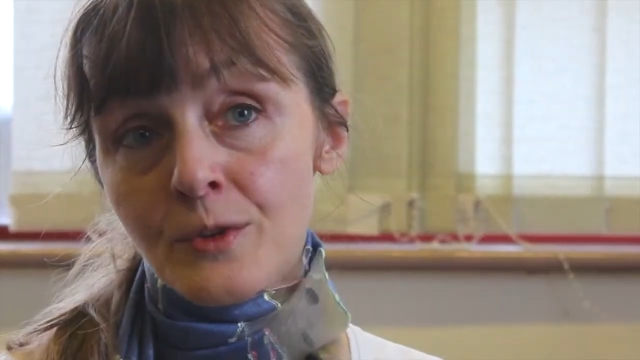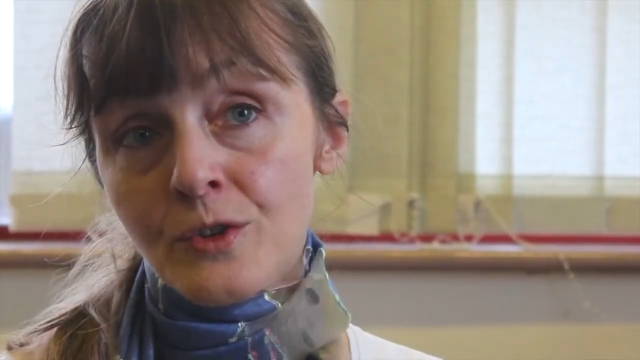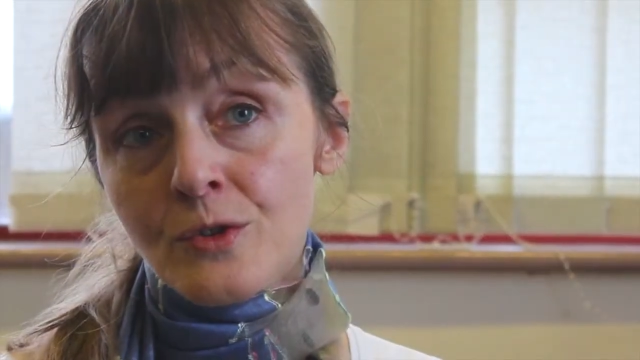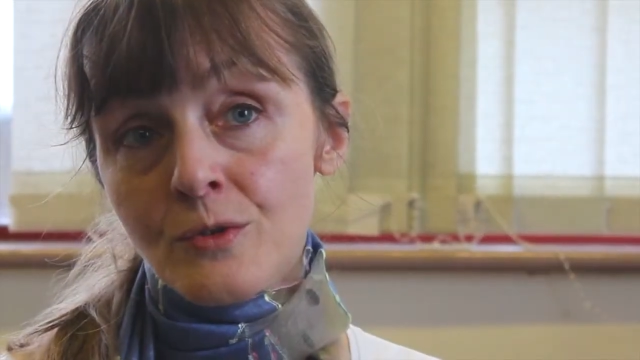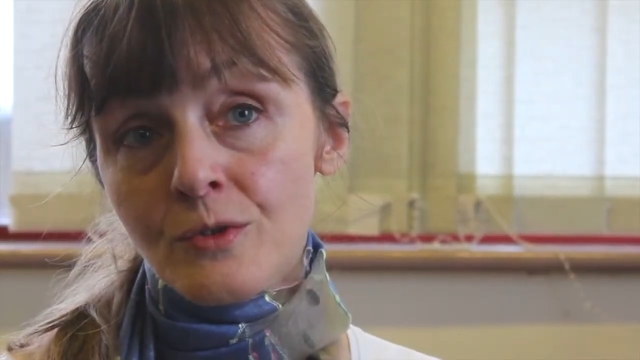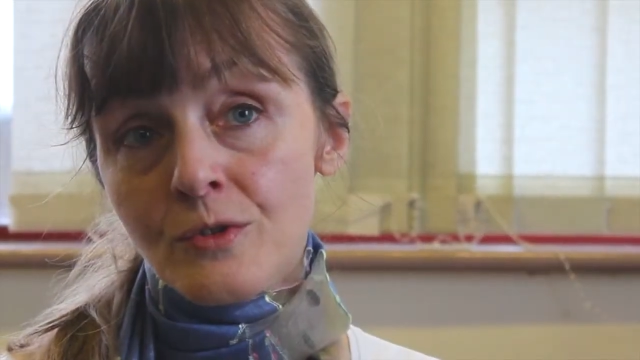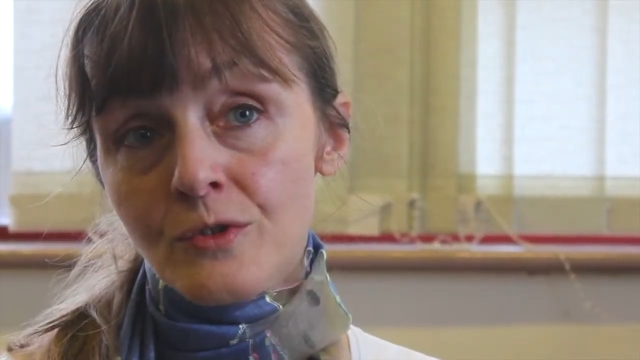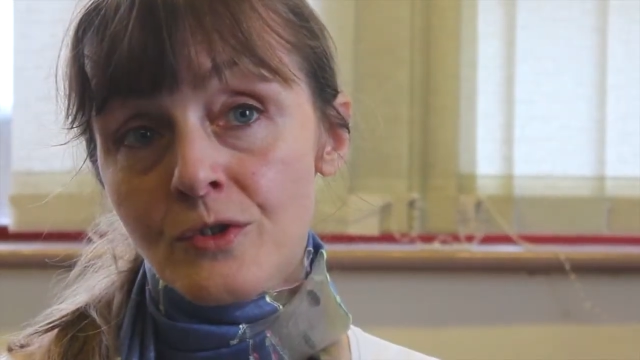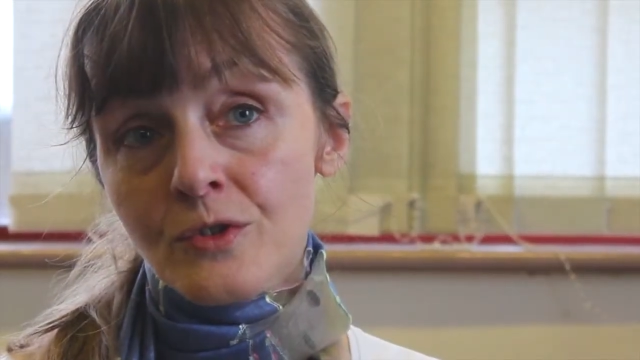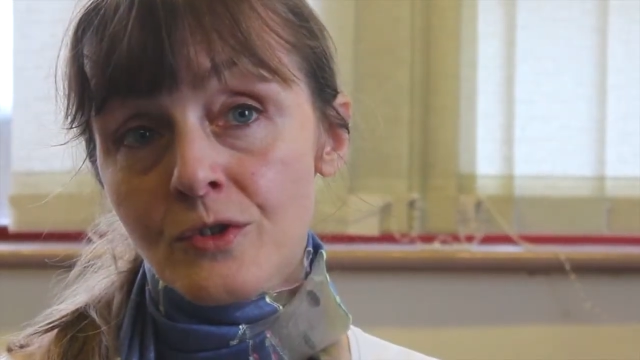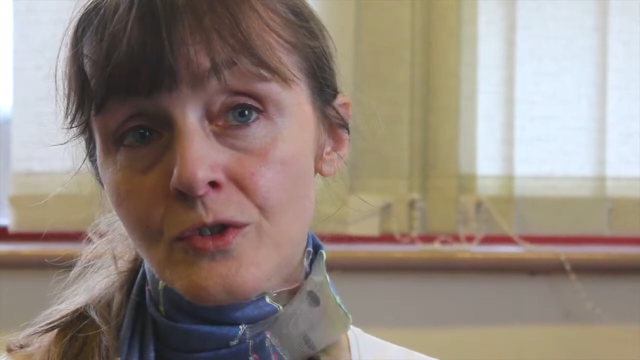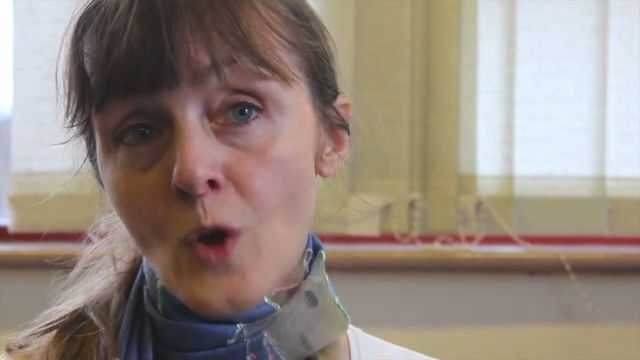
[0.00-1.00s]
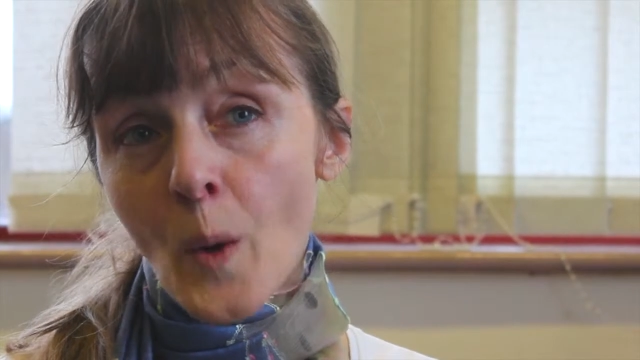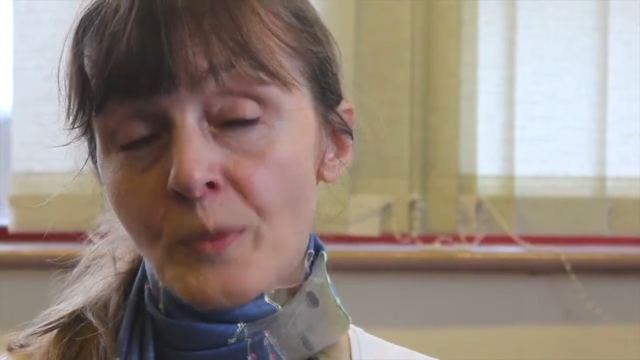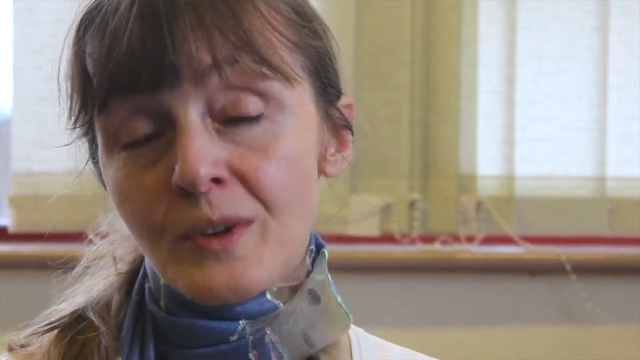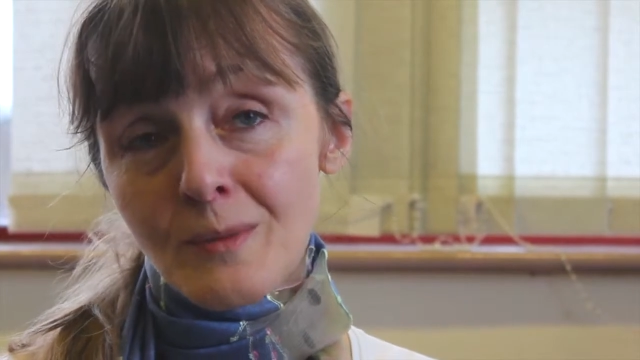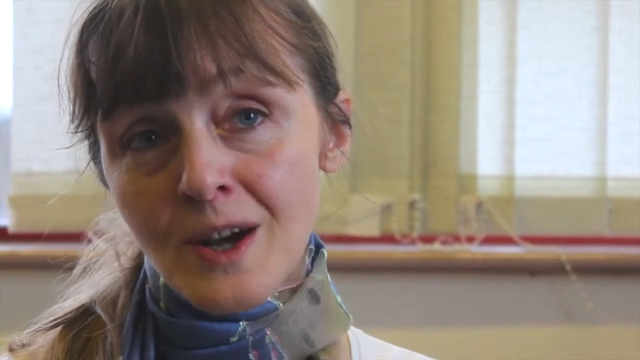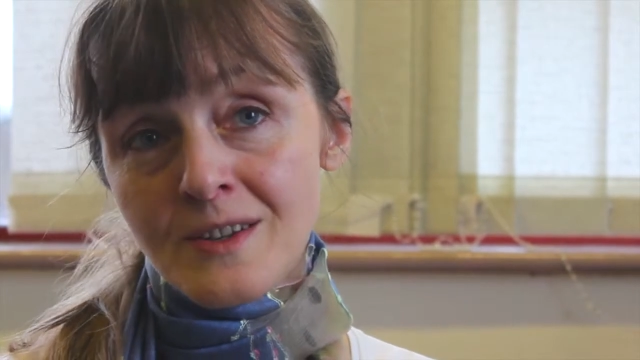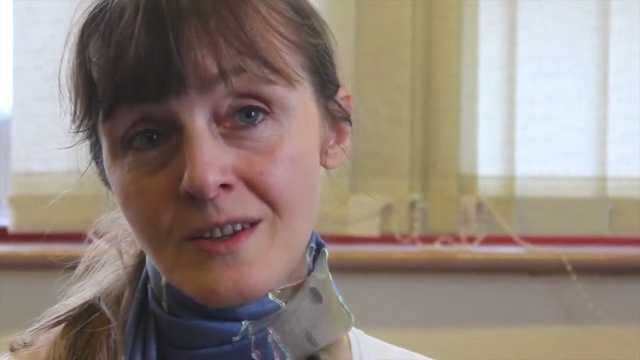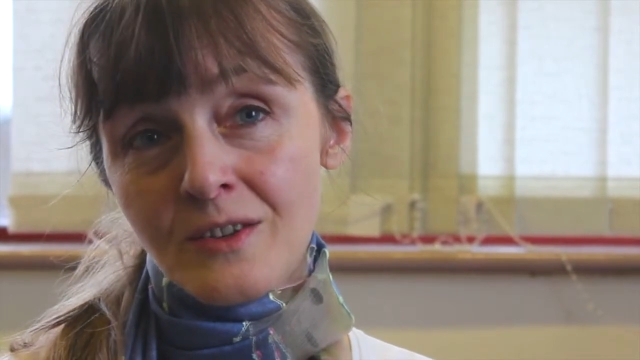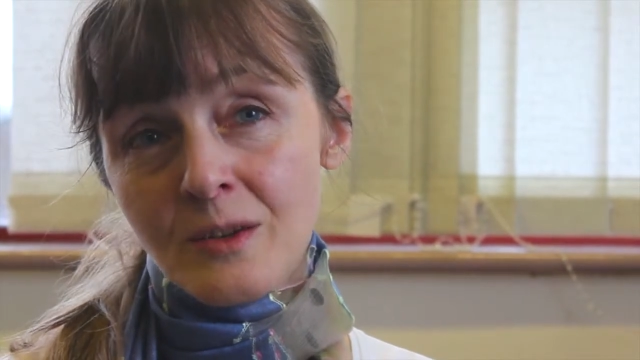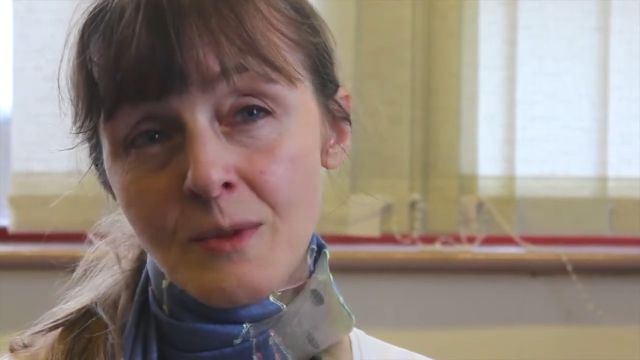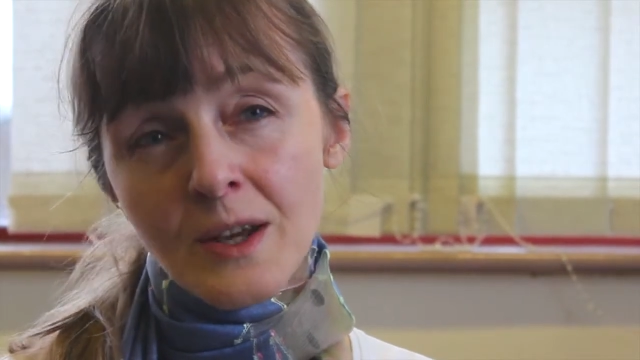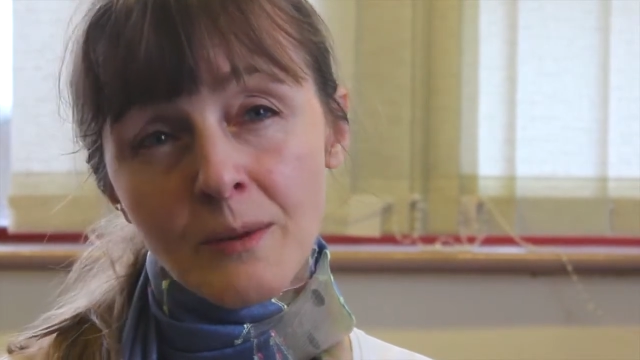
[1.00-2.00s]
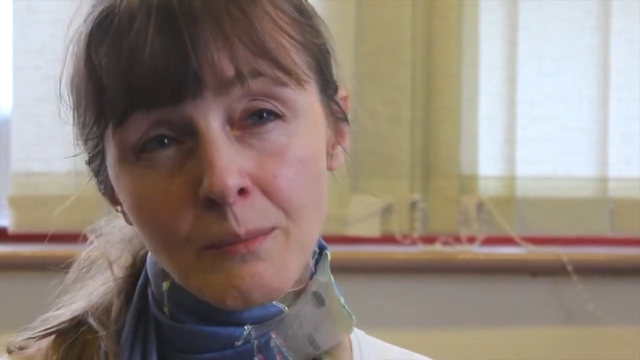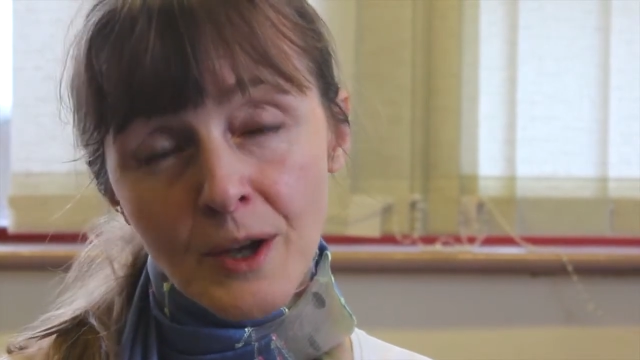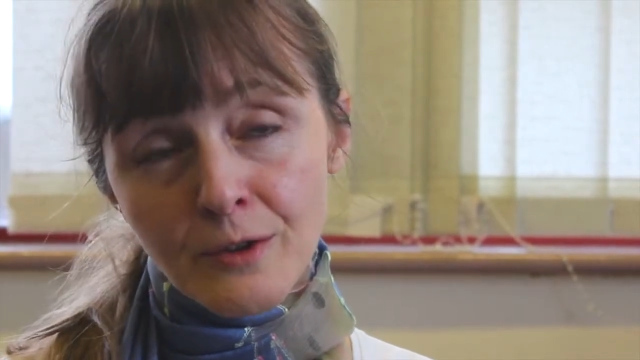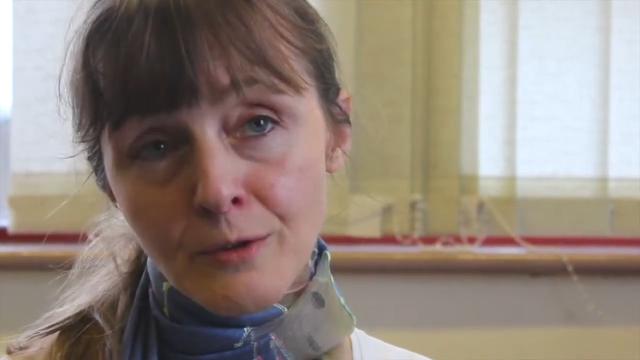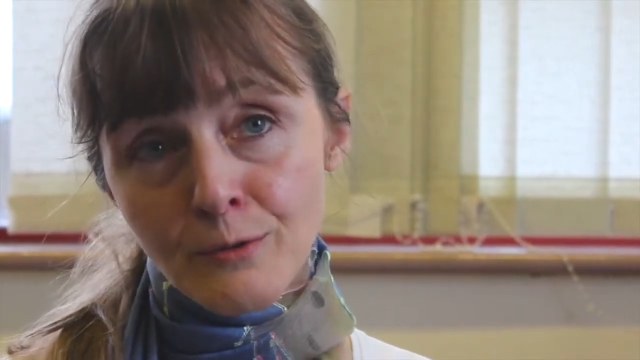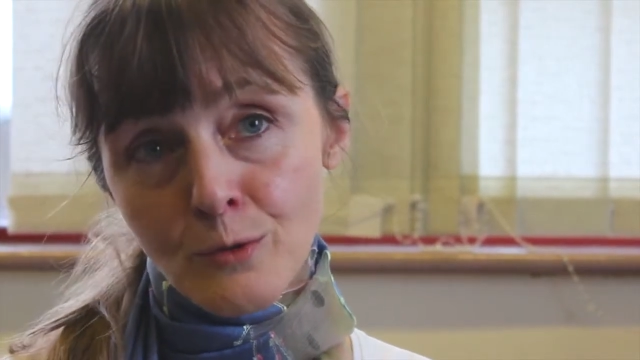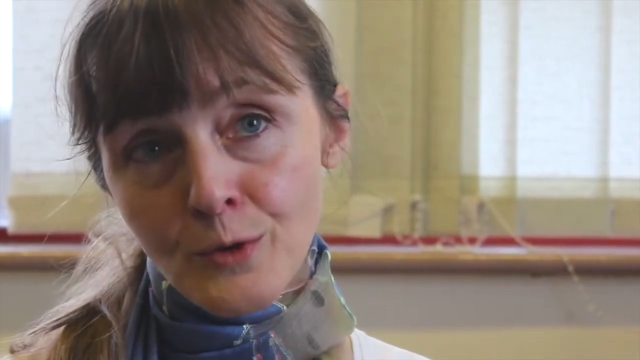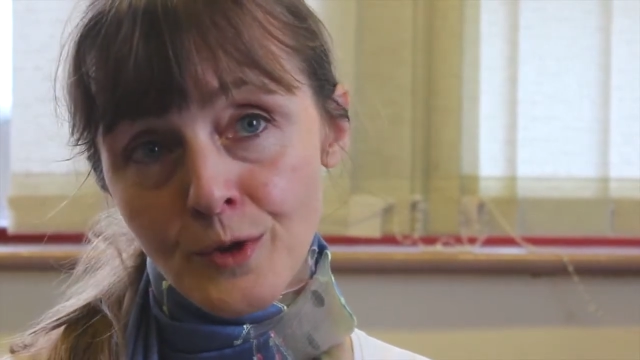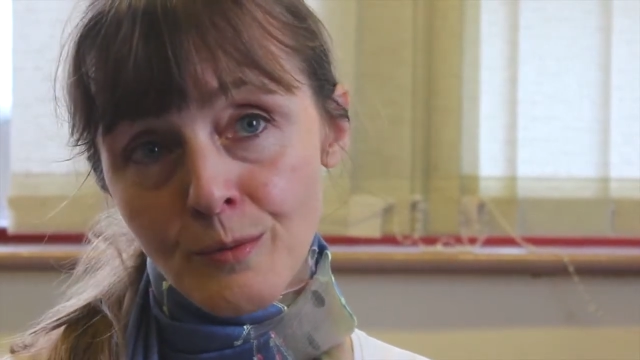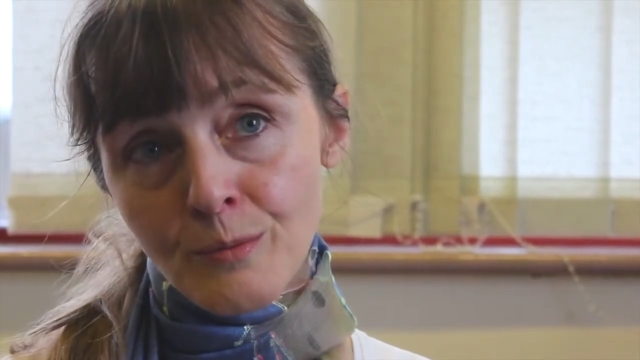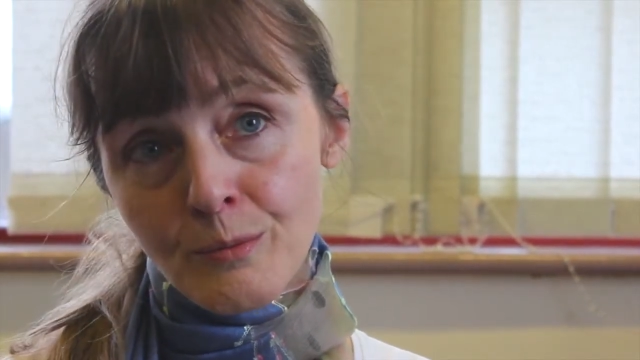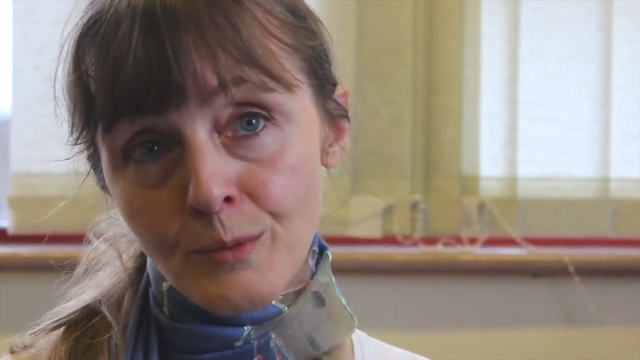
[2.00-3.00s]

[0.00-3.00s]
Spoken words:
to optimise it, to make it better for them